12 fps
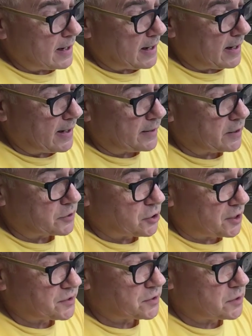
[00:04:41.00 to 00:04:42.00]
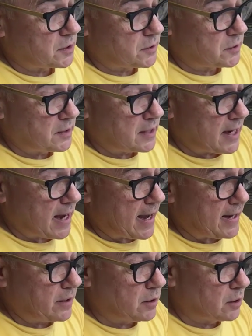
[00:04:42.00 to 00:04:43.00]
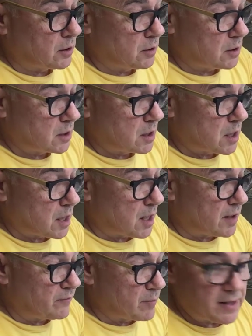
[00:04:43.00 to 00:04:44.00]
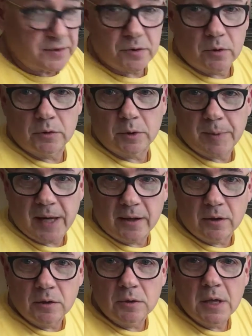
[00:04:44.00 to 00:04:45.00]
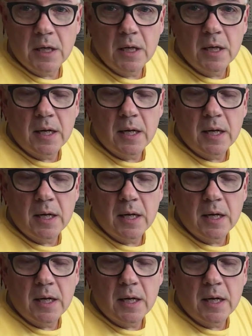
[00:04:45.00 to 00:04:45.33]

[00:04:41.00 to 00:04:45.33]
and adjust the angle of my solar panel